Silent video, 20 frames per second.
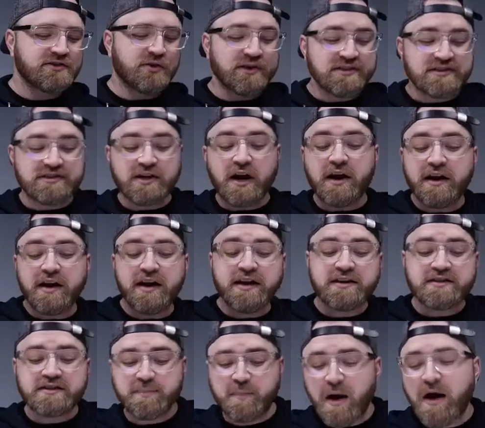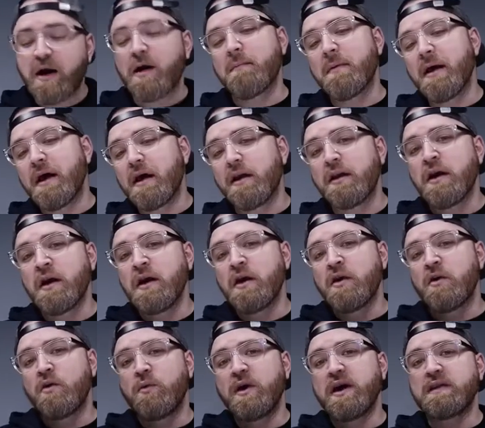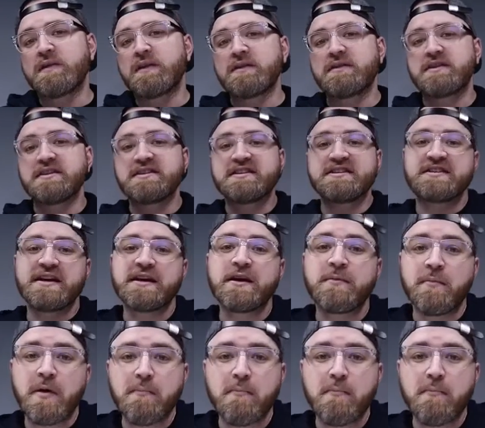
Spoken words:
So I started to experiment with the cinema